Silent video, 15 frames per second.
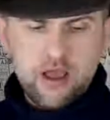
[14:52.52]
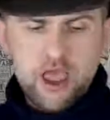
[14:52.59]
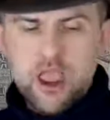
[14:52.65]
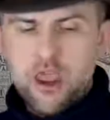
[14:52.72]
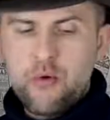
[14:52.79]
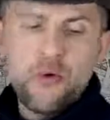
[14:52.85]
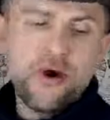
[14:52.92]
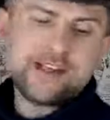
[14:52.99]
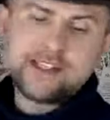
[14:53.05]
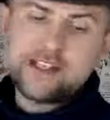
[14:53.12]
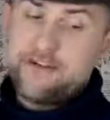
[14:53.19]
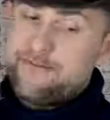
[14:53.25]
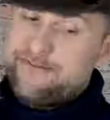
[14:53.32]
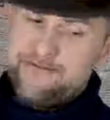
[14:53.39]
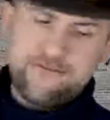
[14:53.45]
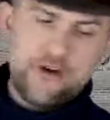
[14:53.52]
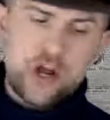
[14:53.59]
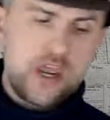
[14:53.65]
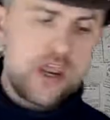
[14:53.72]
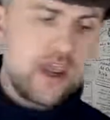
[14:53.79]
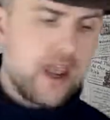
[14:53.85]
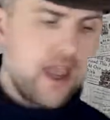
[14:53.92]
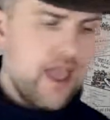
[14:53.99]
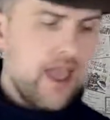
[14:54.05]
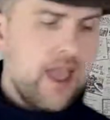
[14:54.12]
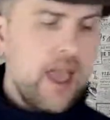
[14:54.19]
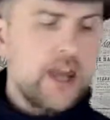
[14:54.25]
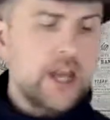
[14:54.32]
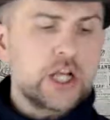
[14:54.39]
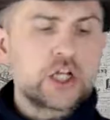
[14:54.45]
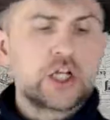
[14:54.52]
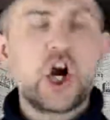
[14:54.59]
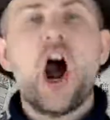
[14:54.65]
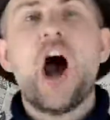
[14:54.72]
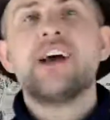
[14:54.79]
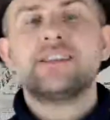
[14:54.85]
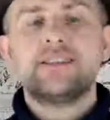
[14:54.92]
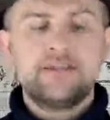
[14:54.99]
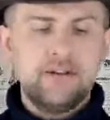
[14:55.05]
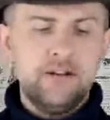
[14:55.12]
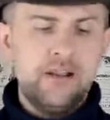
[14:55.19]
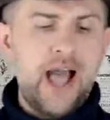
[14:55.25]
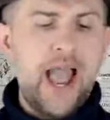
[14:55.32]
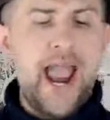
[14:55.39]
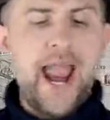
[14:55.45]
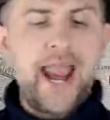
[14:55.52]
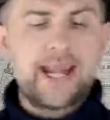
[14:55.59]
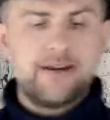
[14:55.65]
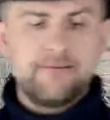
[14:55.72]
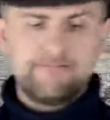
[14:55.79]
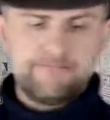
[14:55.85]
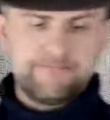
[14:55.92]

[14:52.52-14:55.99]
It wasn't funny, and it crossed the line.